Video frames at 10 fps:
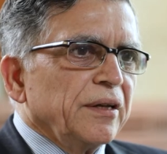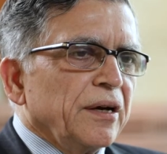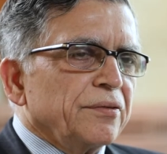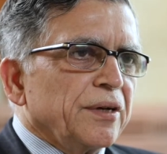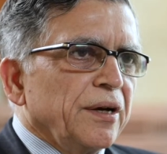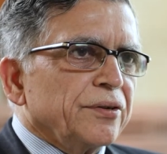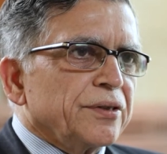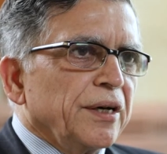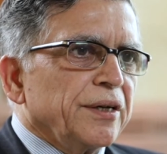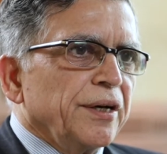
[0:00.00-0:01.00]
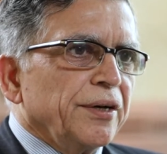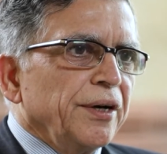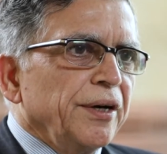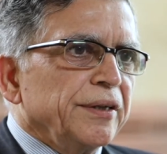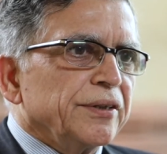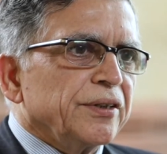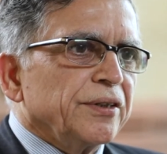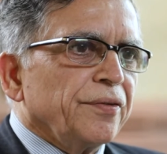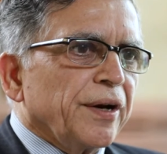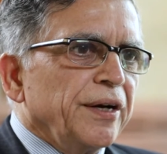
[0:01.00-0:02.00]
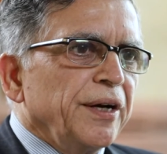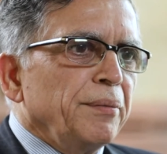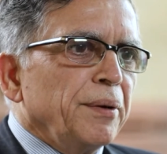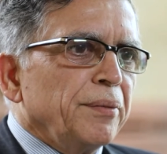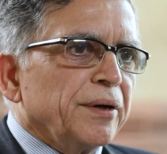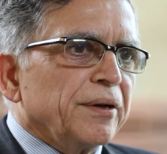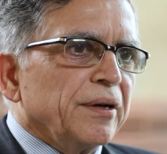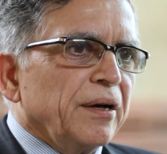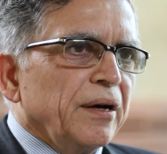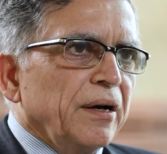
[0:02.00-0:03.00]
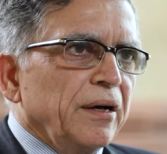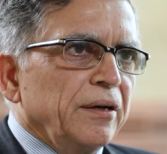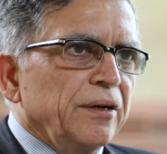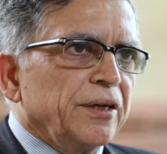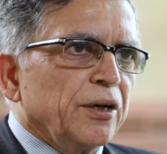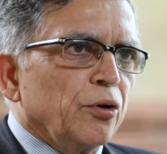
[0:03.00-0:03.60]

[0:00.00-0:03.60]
Thereafter, I have started attending this as a faculty member I learnt a